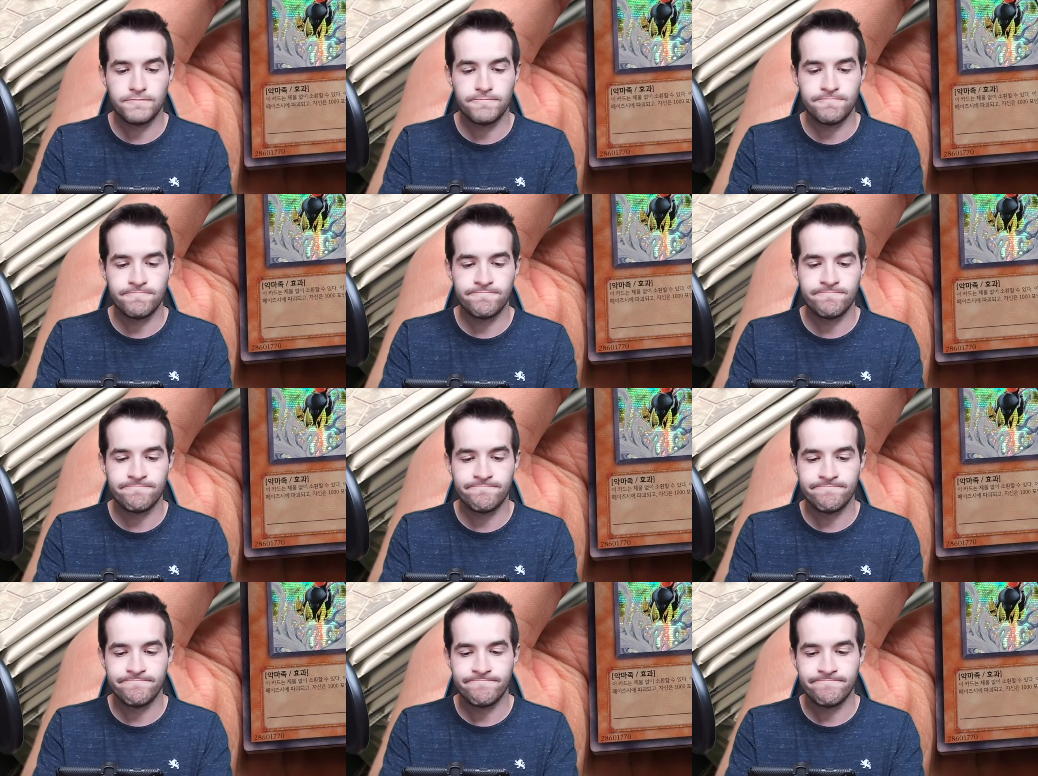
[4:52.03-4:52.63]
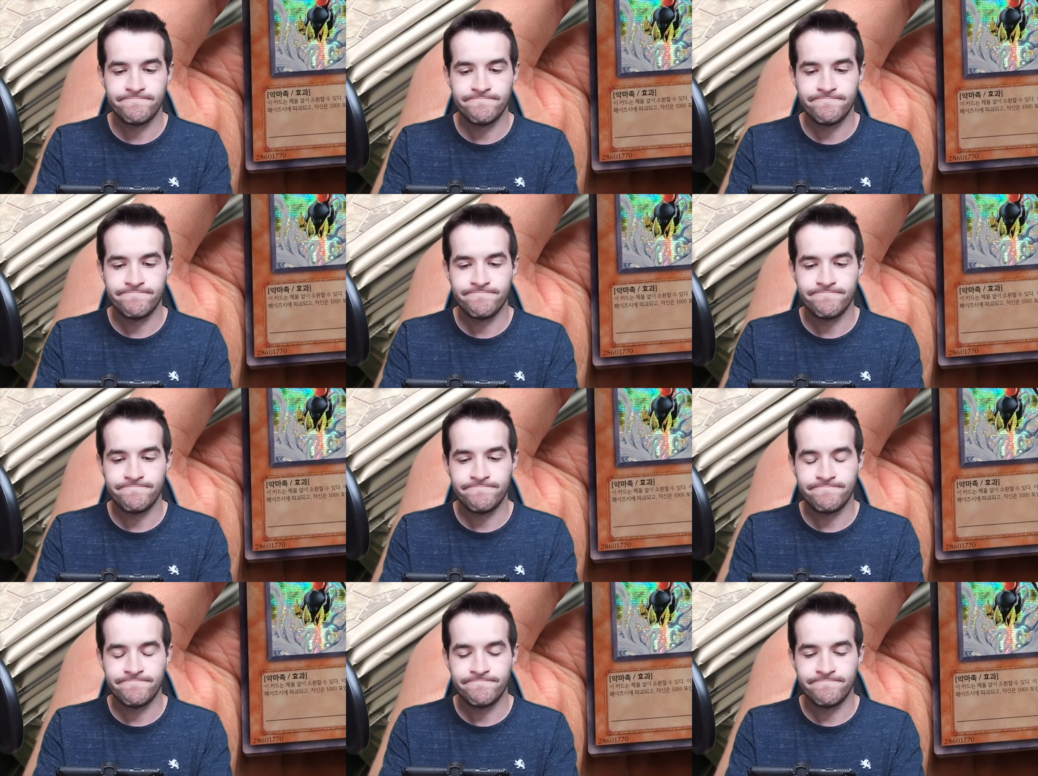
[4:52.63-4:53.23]

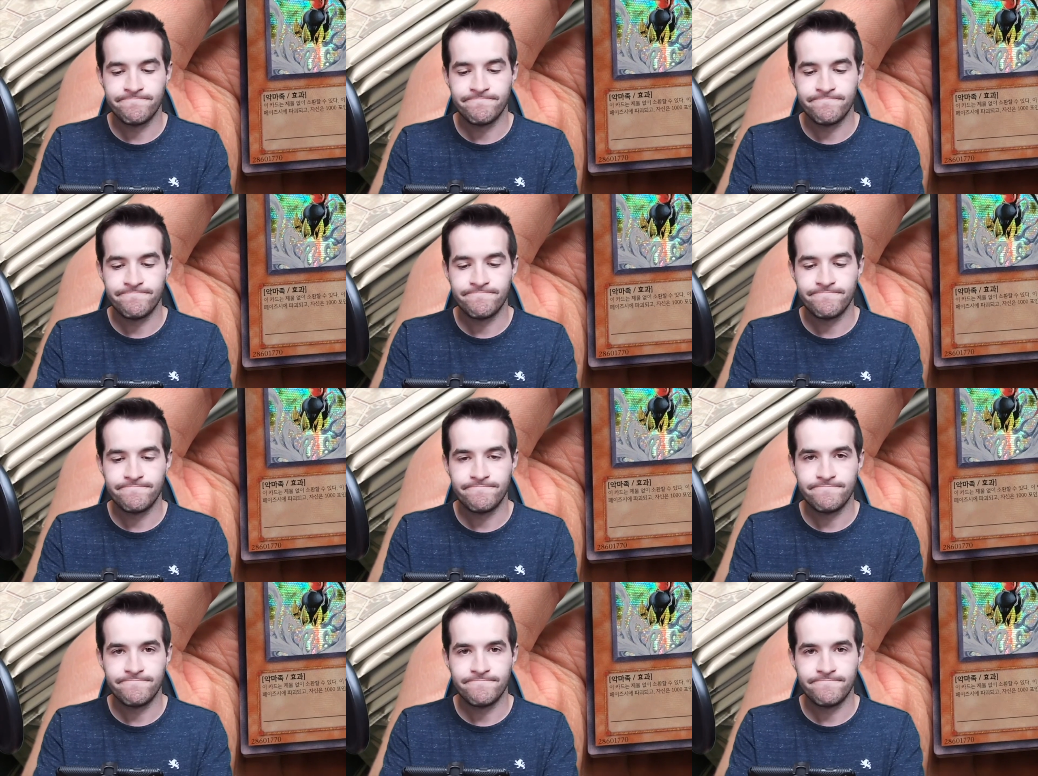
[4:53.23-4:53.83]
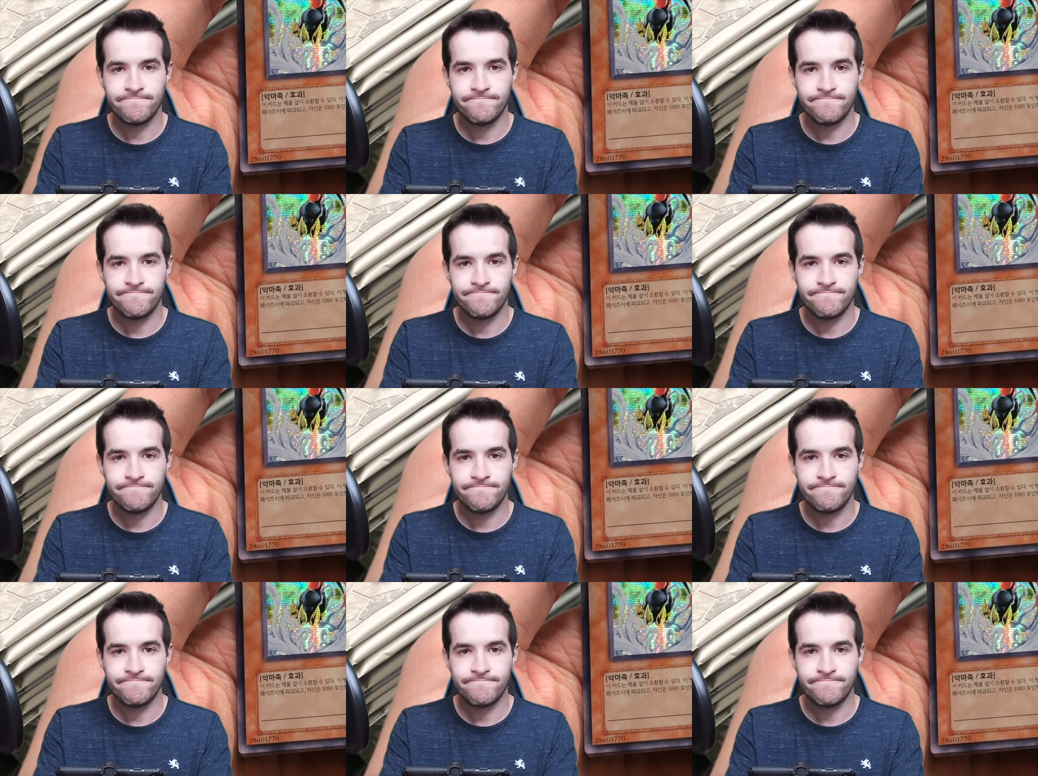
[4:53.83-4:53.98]
Nothing is said.